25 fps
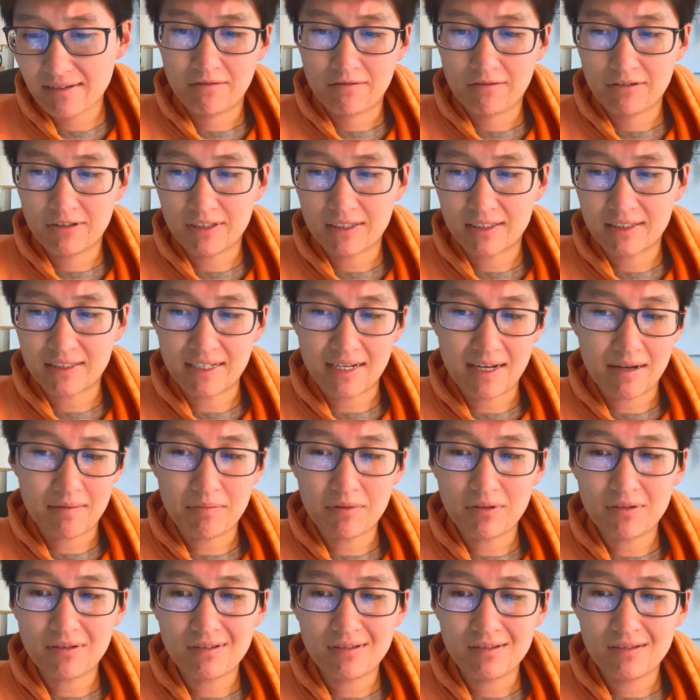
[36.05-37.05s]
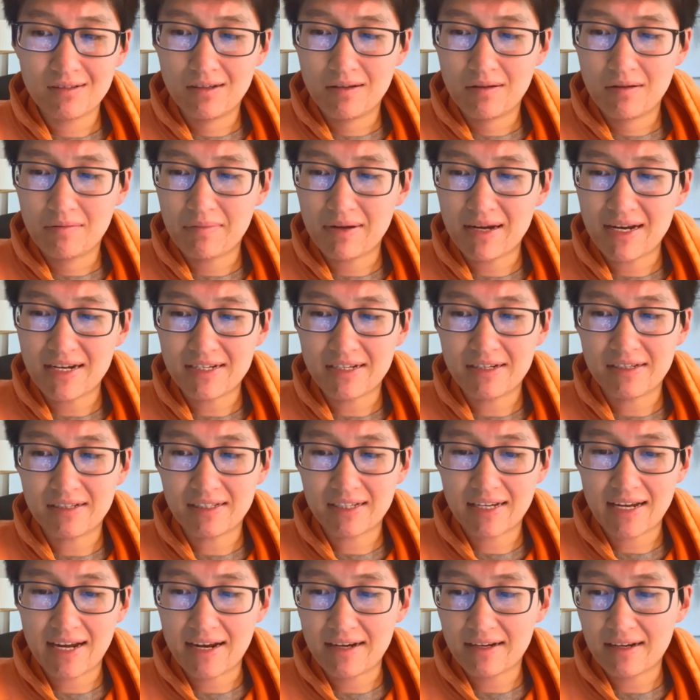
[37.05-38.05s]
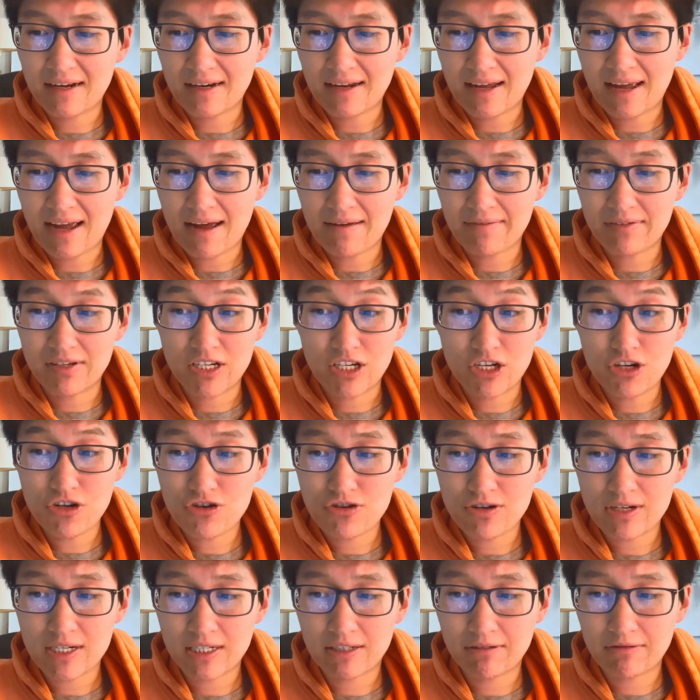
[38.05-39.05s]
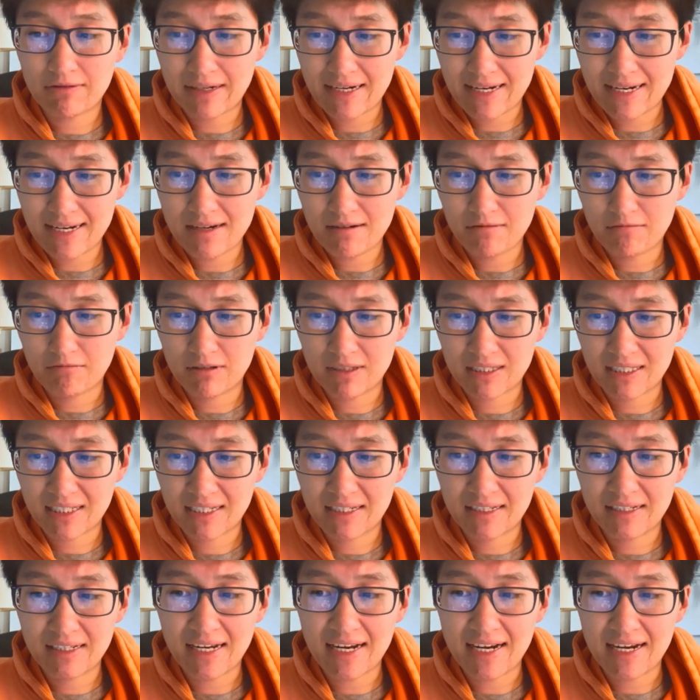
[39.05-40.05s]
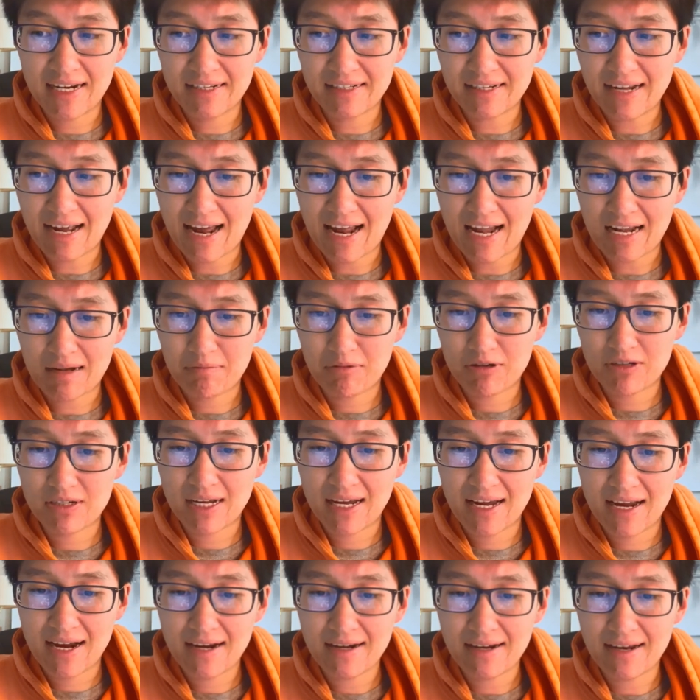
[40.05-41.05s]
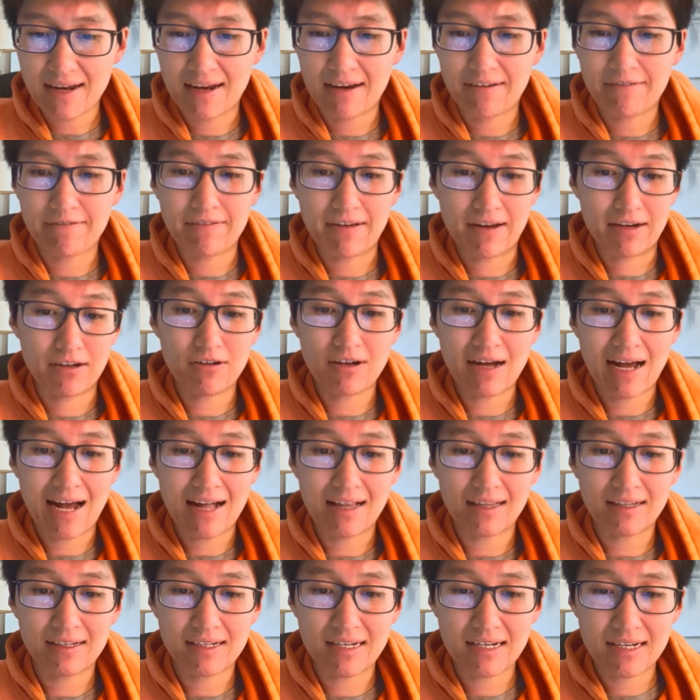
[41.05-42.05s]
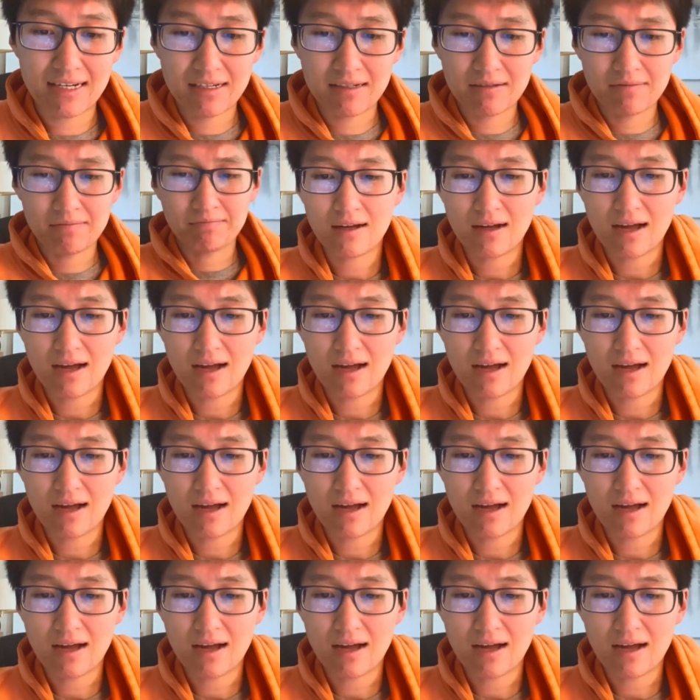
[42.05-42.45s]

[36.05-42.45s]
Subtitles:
For example, patients cannot have NutraSweet, which contains aspartame and phenylalanine.